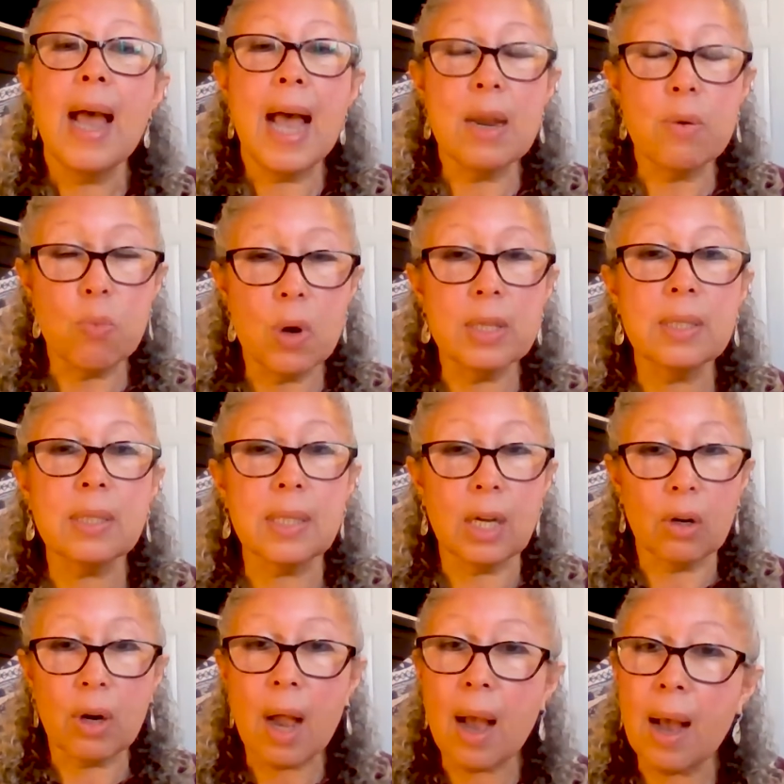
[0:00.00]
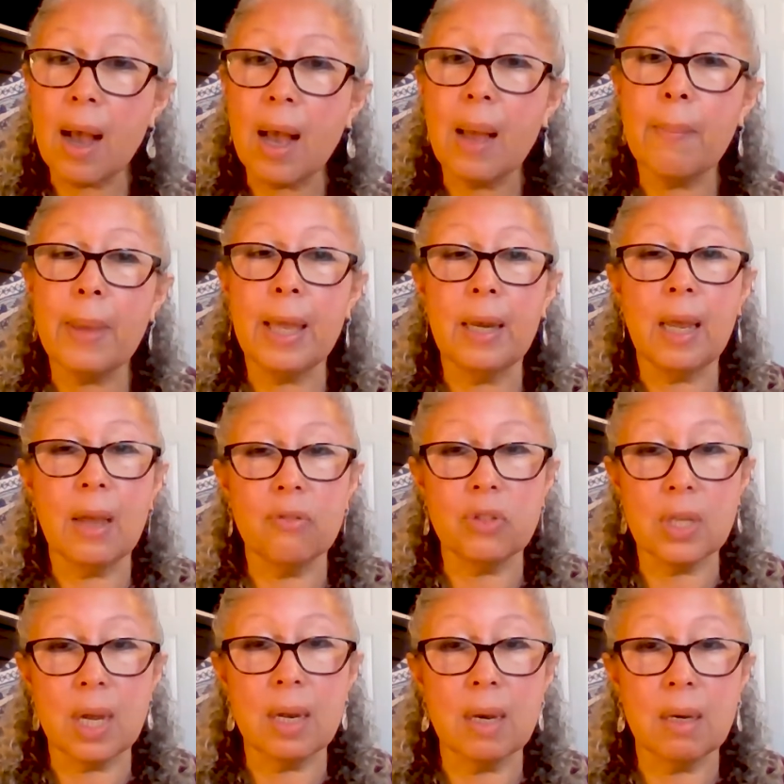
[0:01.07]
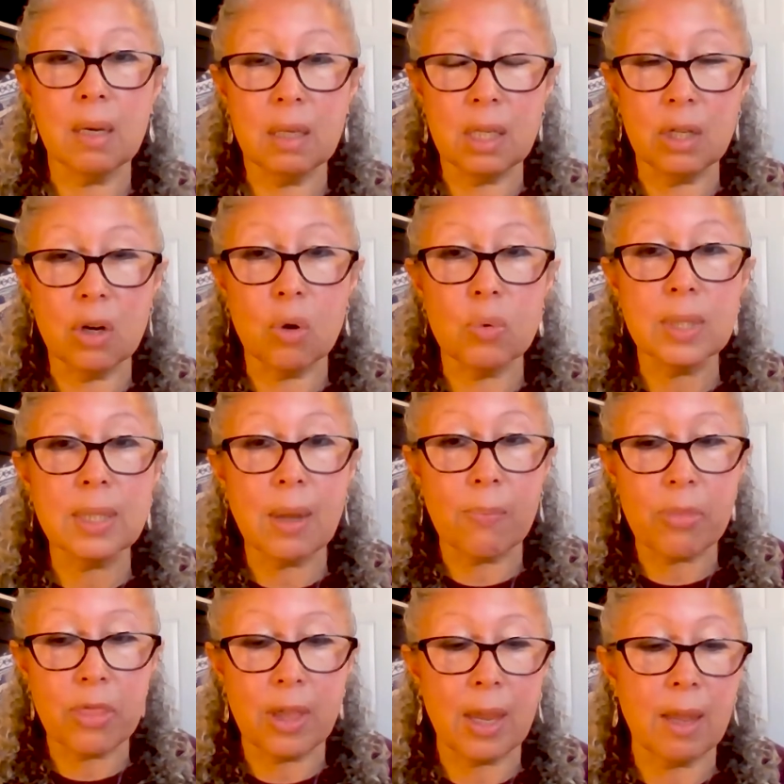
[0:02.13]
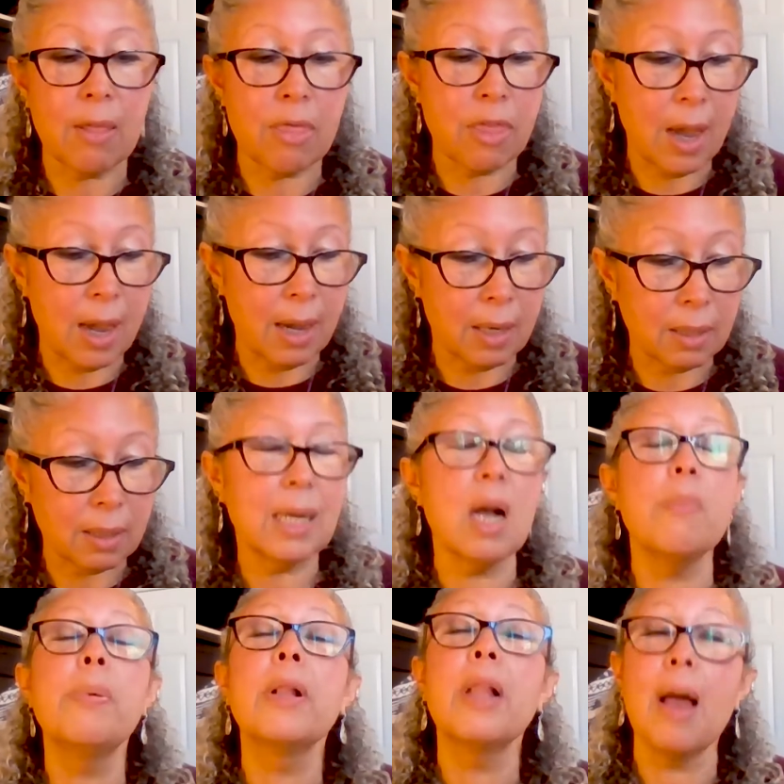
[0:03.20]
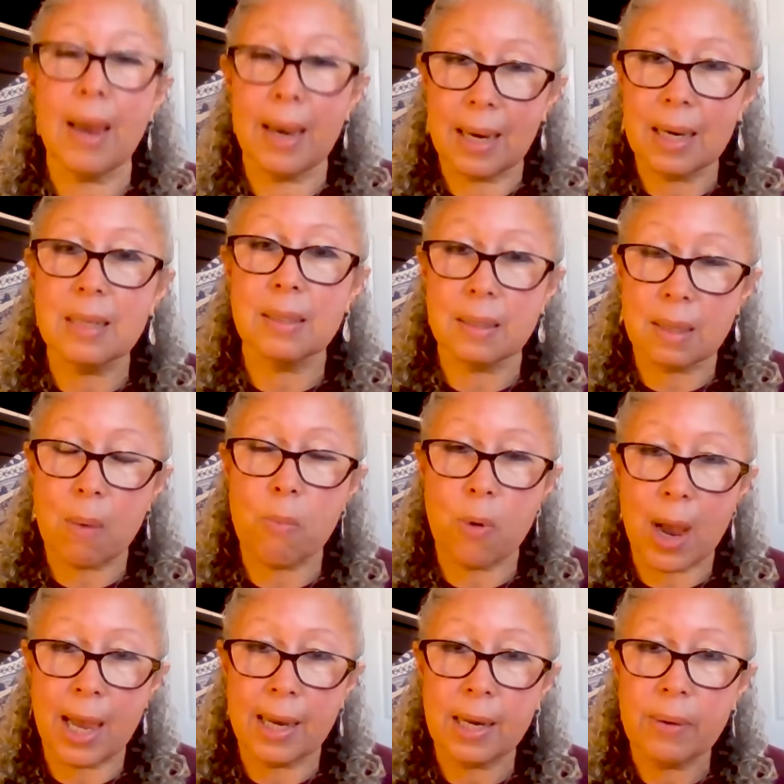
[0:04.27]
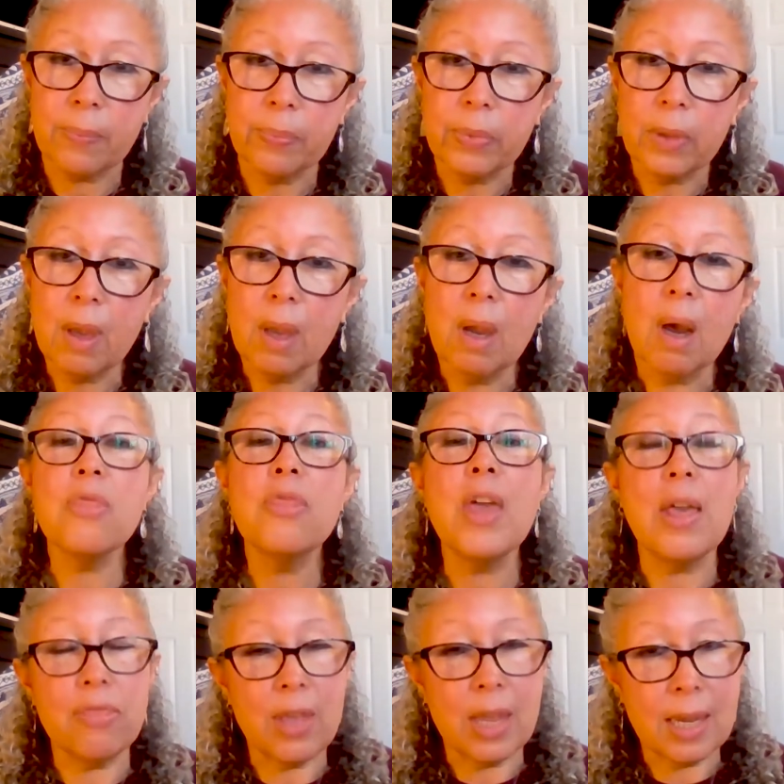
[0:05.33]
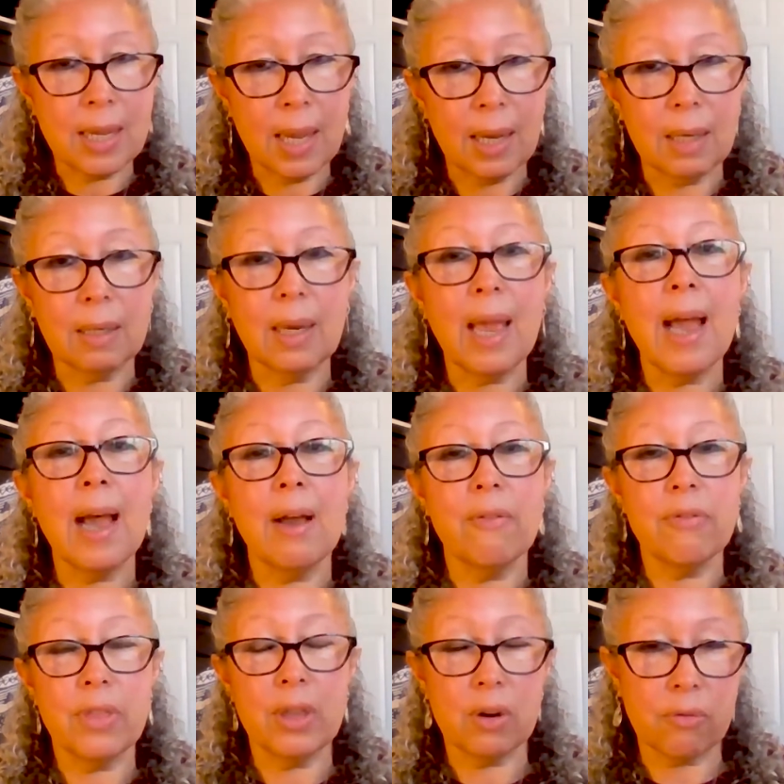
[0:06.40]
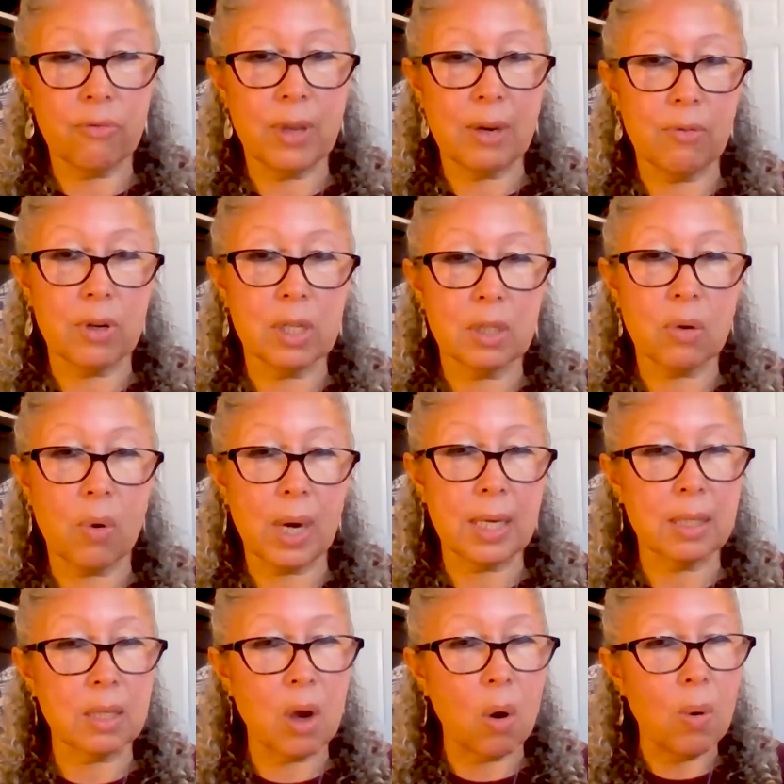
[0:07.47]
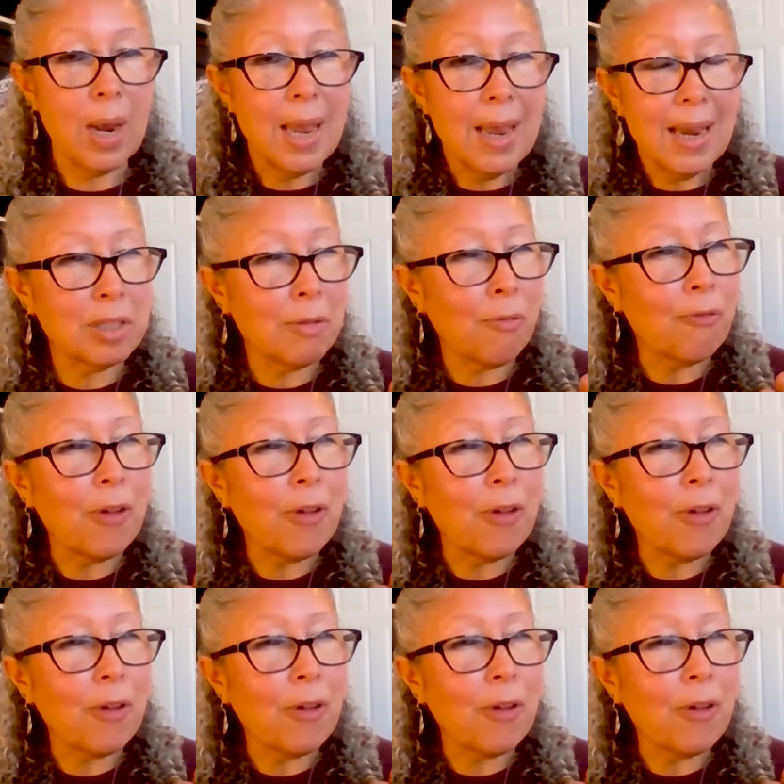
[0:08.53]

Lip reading: And once they're calm and have done, something that comply in some way, then they can have their favorite toy. So it's a